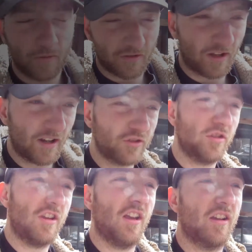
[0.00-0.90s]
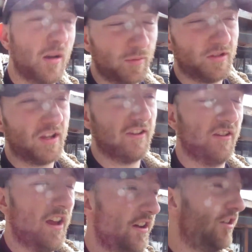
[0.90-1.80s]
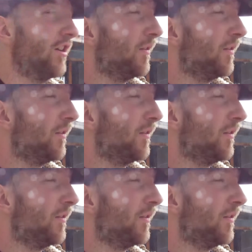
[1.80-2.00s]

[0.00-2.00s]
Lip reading: it's actually a couple days later,